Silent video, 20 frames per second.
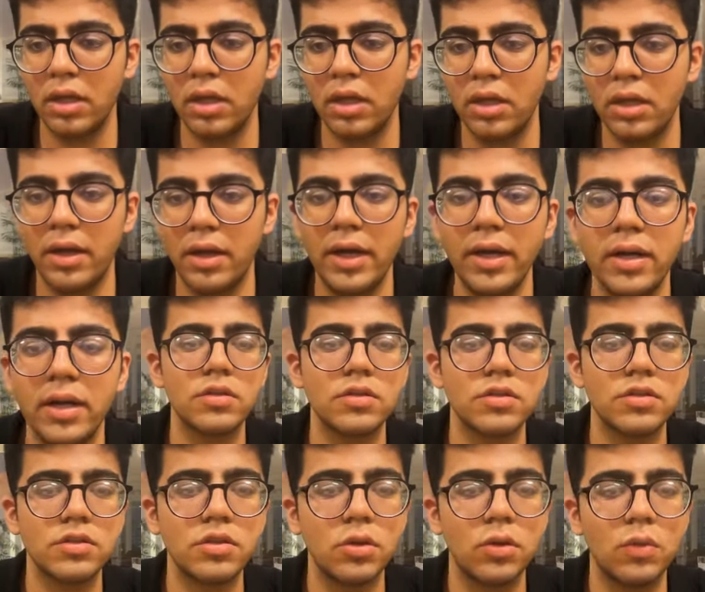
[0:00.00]
right?
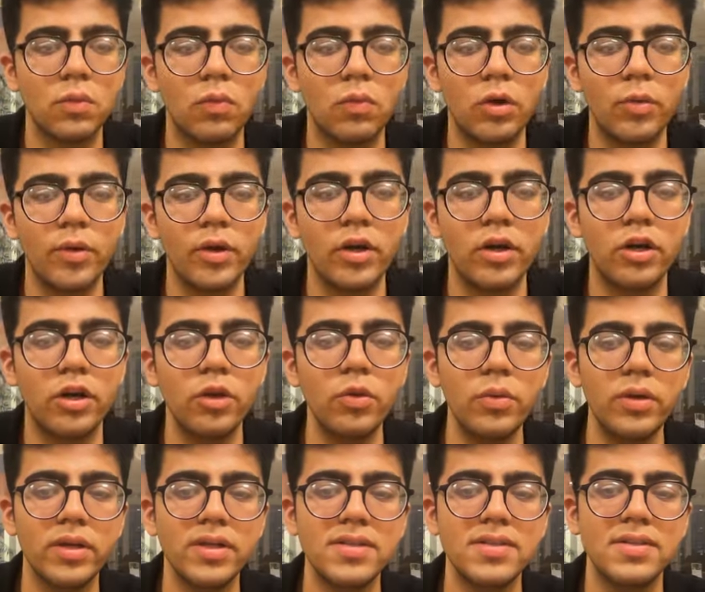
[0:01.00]
So what we're going to do
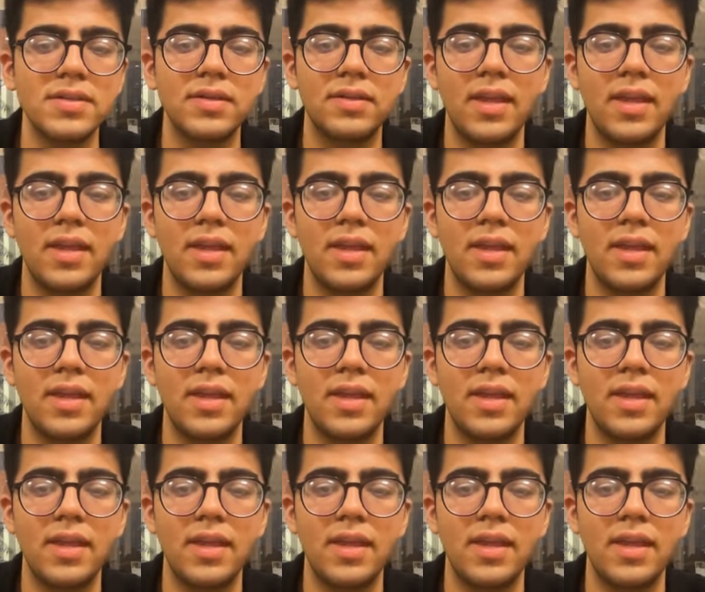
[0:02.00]
is